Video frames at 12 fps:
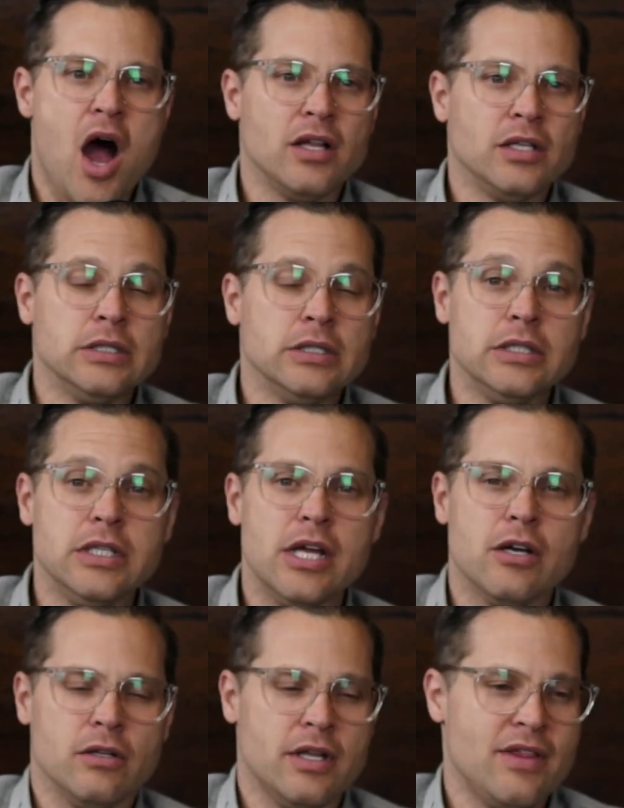
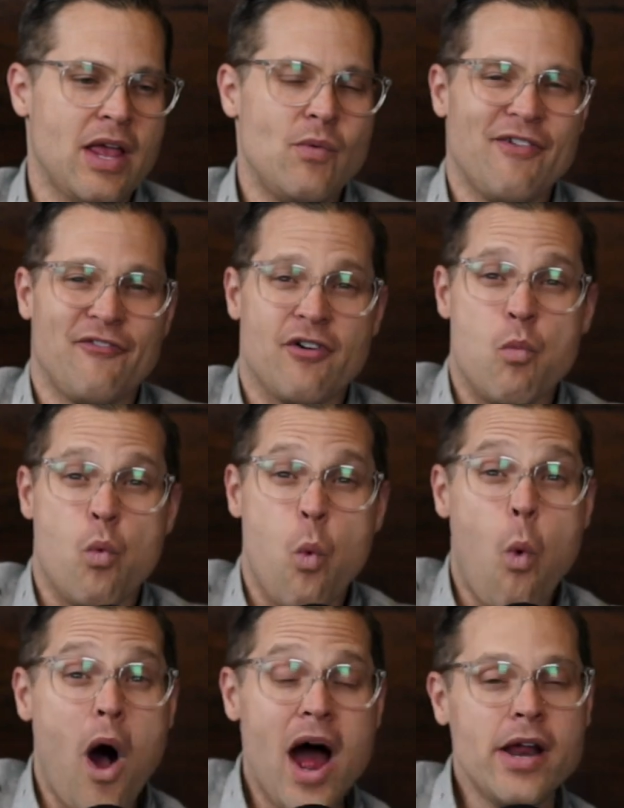Literally, they went
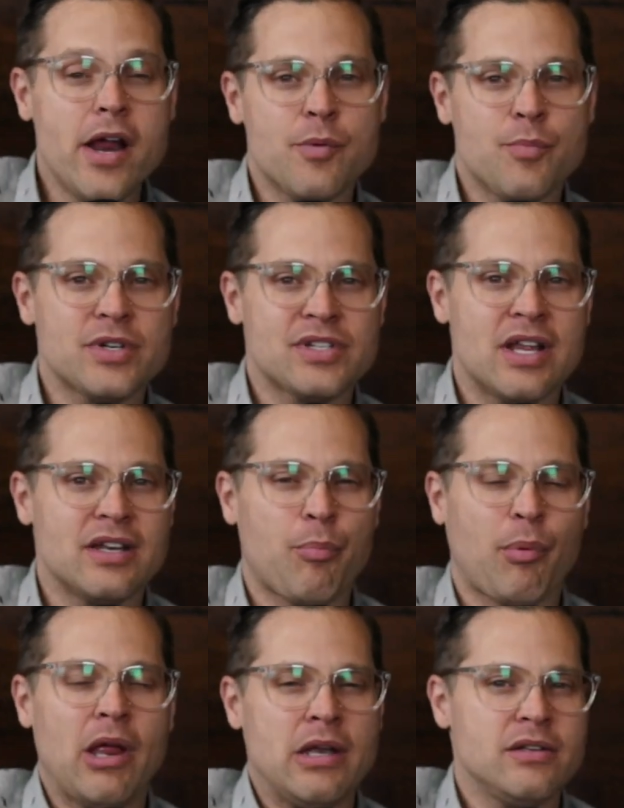from 100%
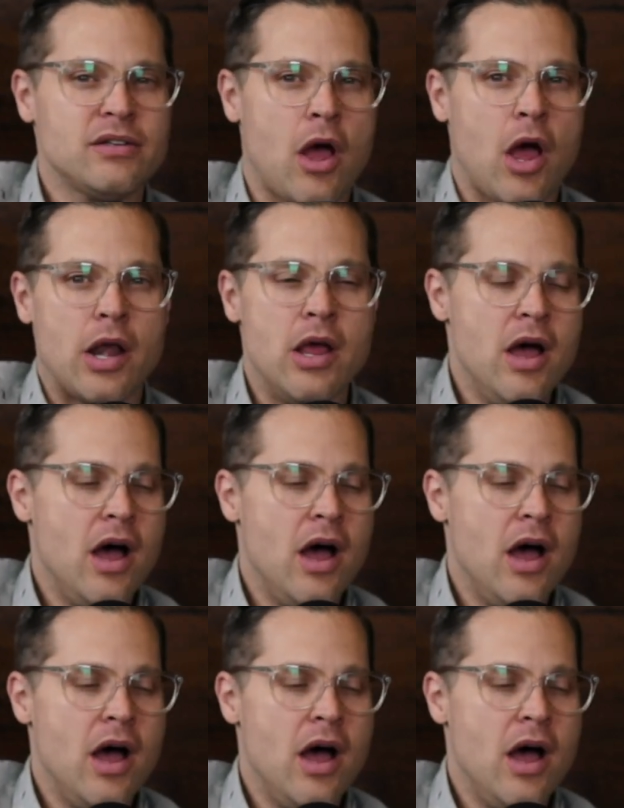dependent on